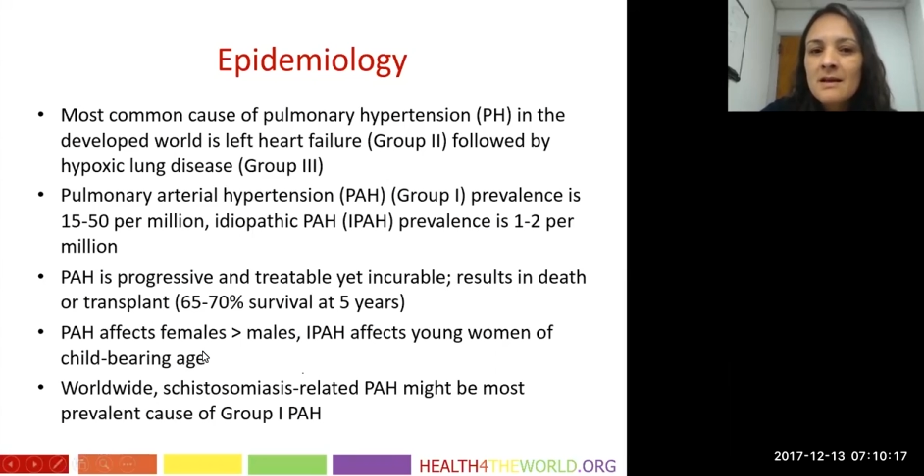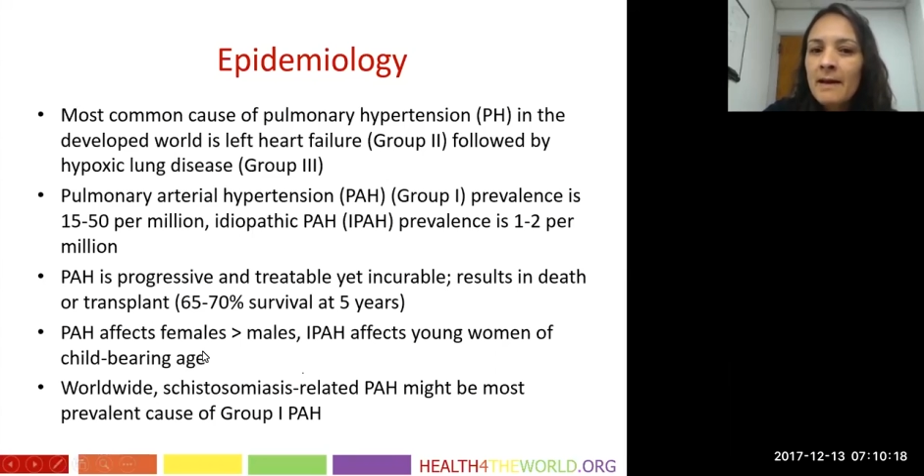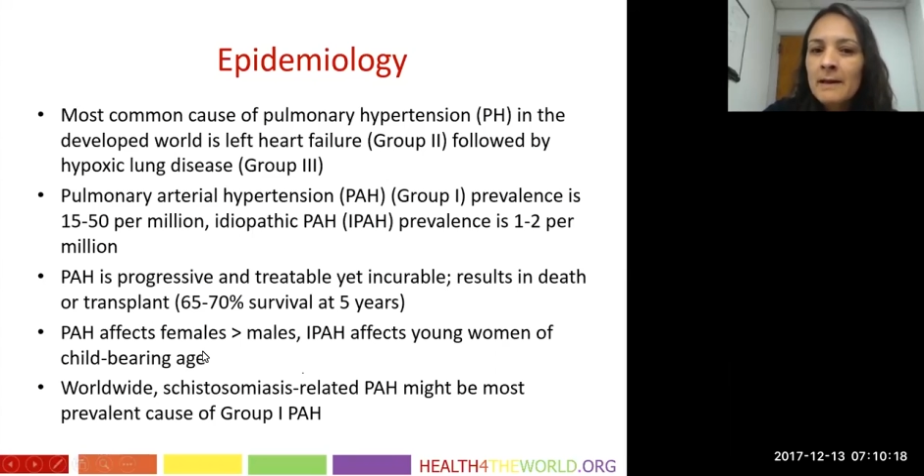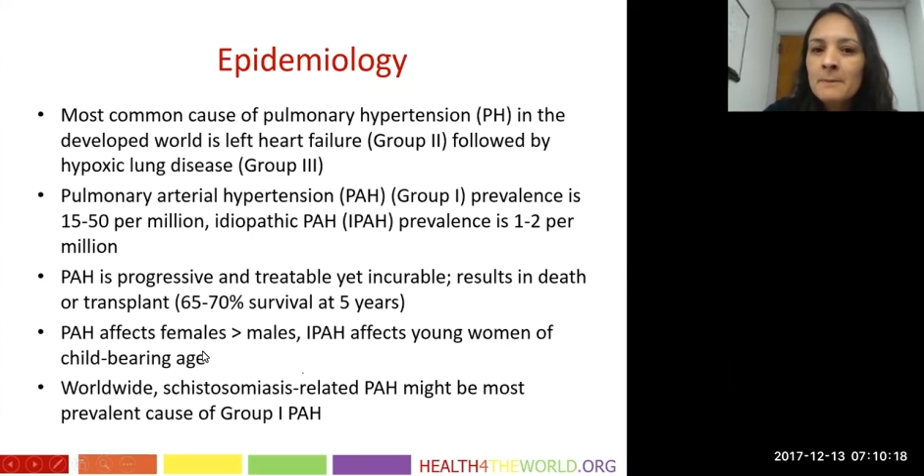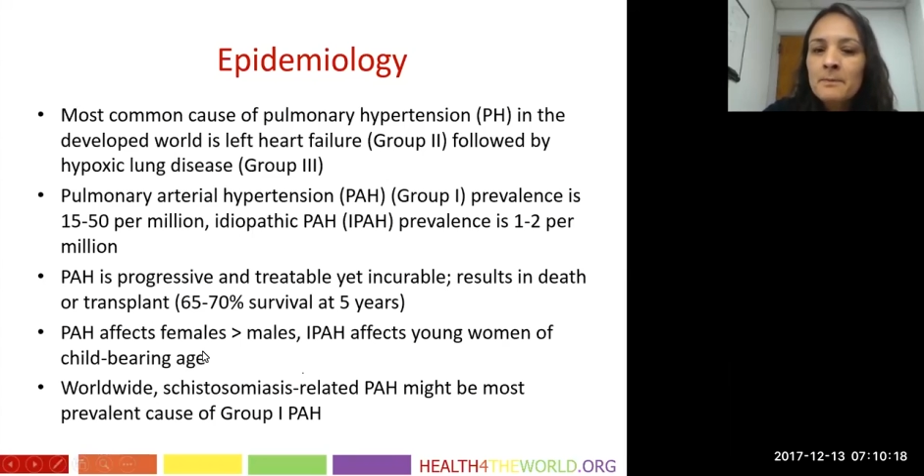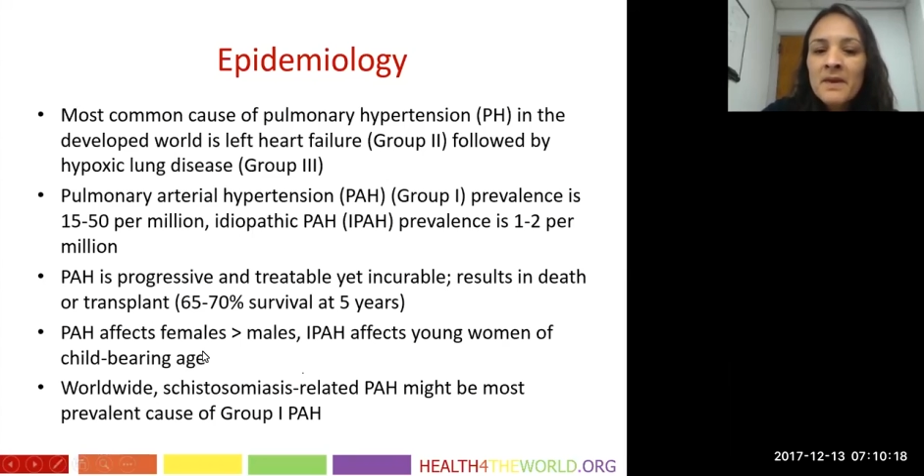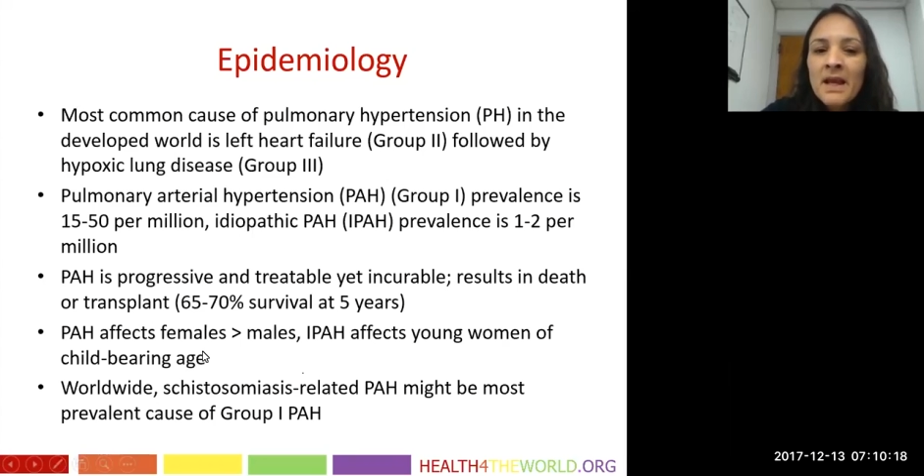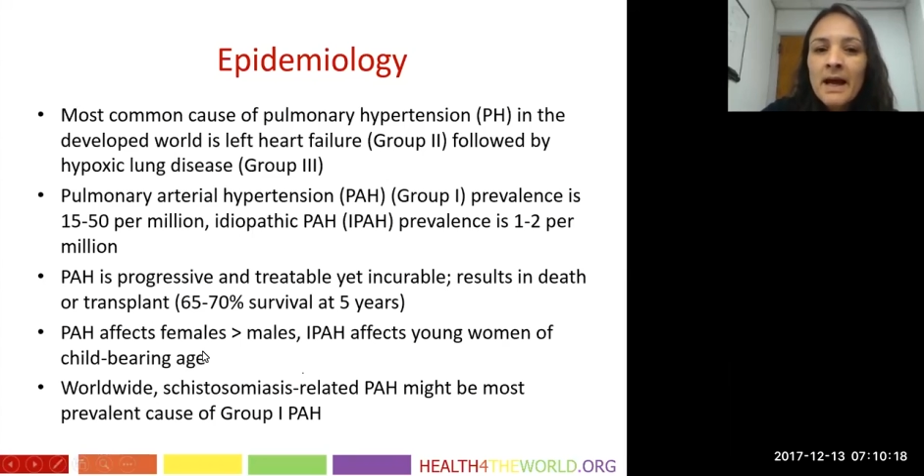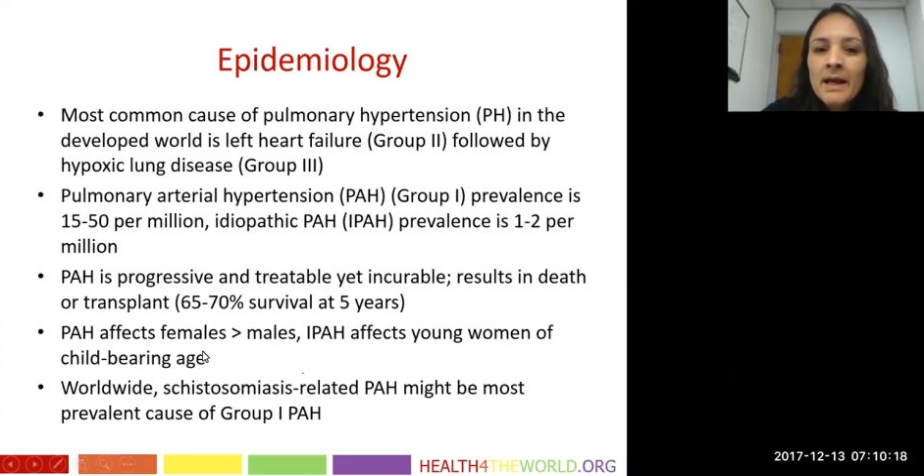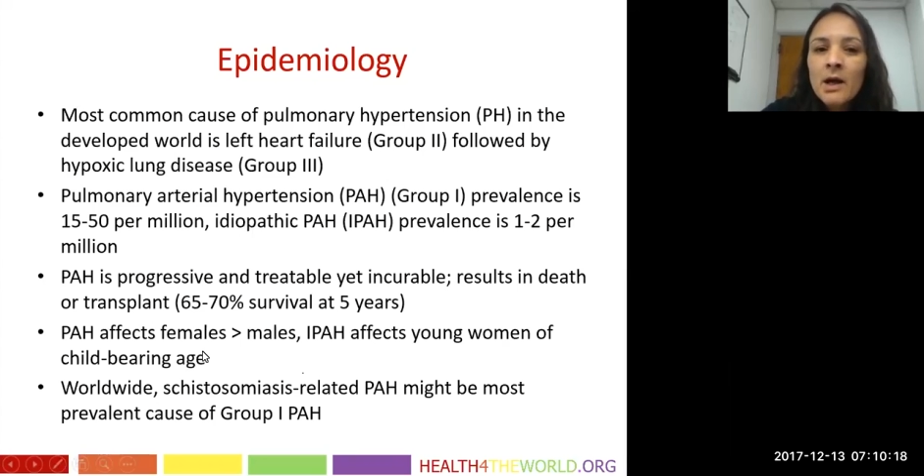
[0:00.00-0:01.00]
And
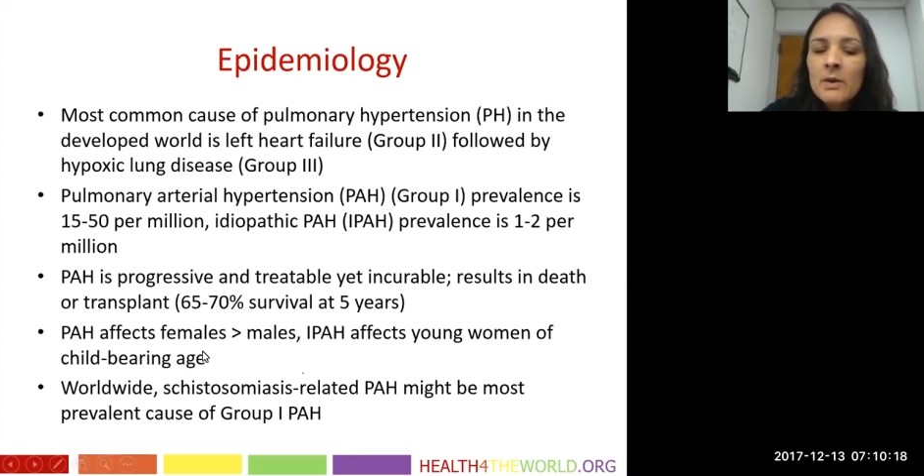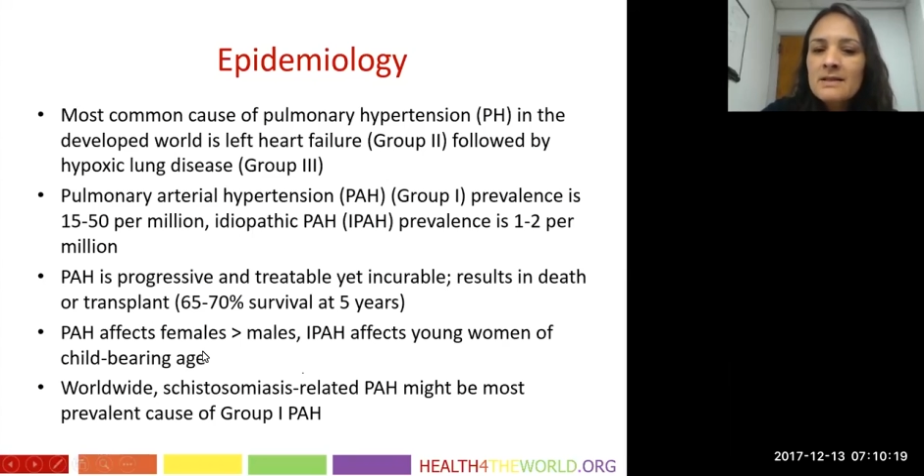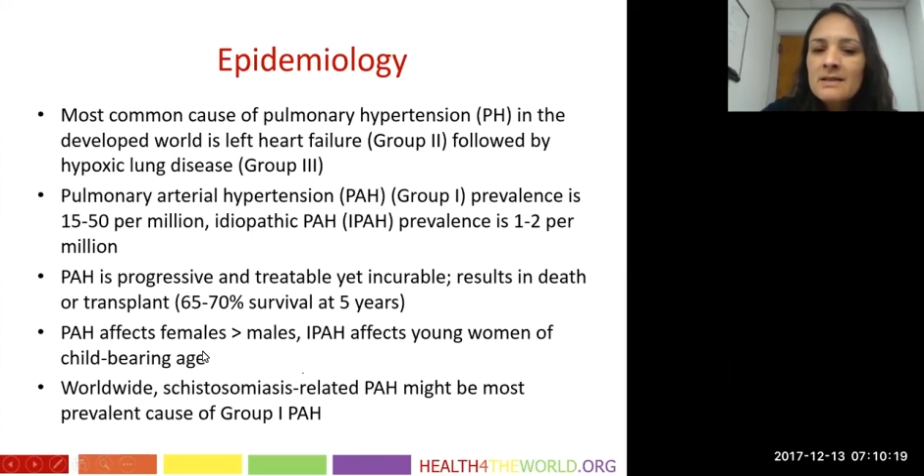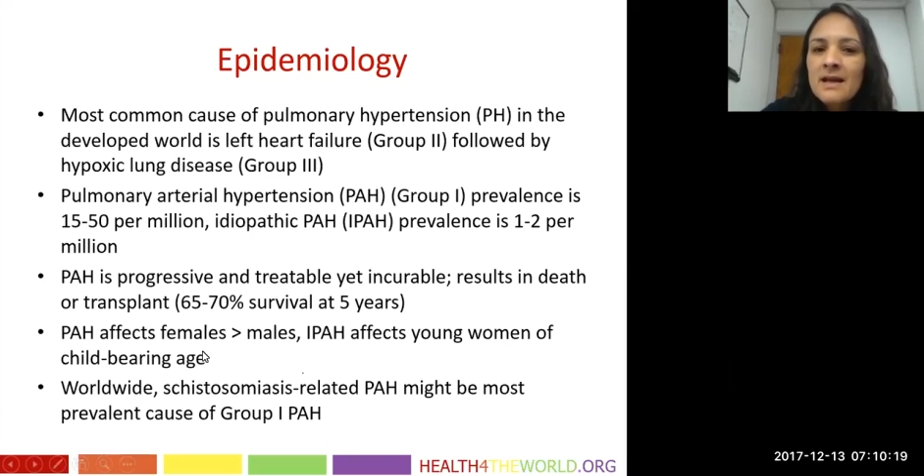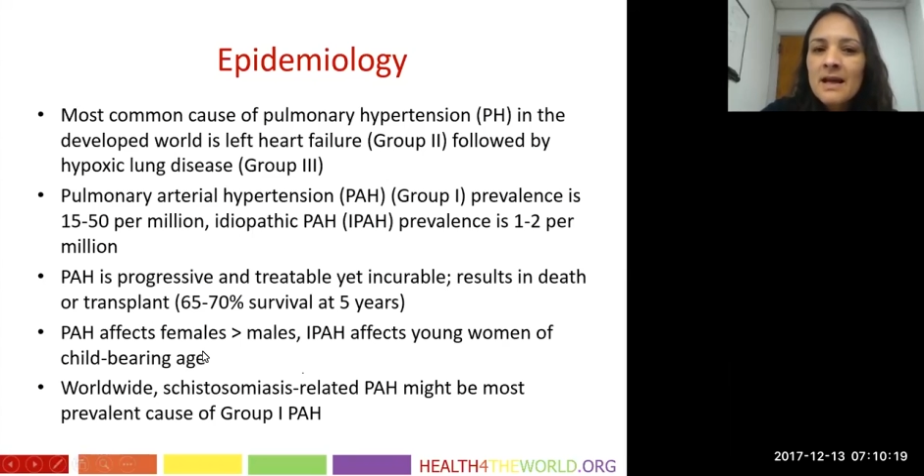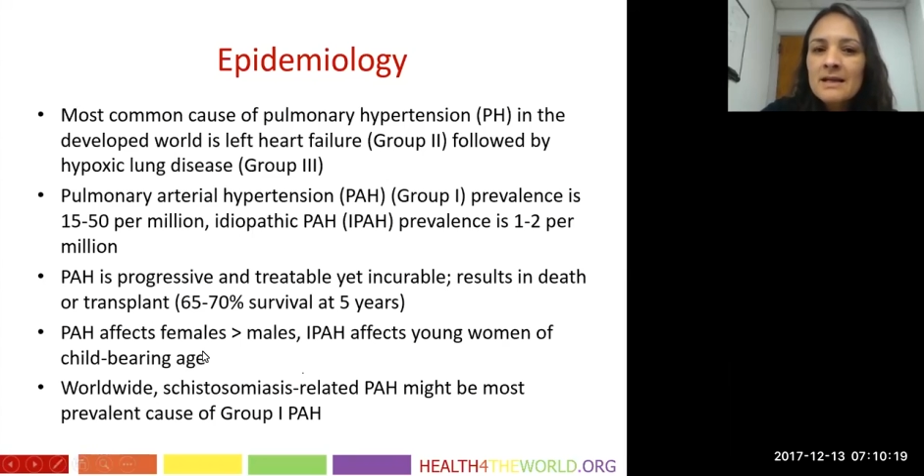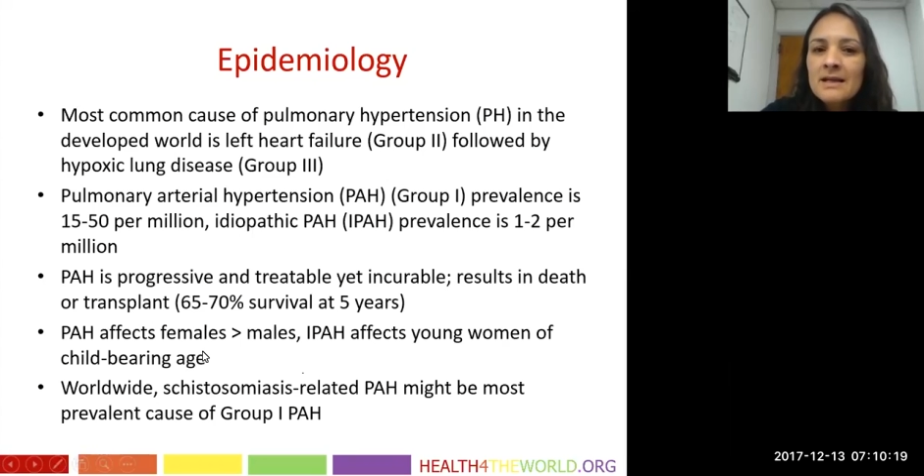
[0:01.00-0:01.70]
I always say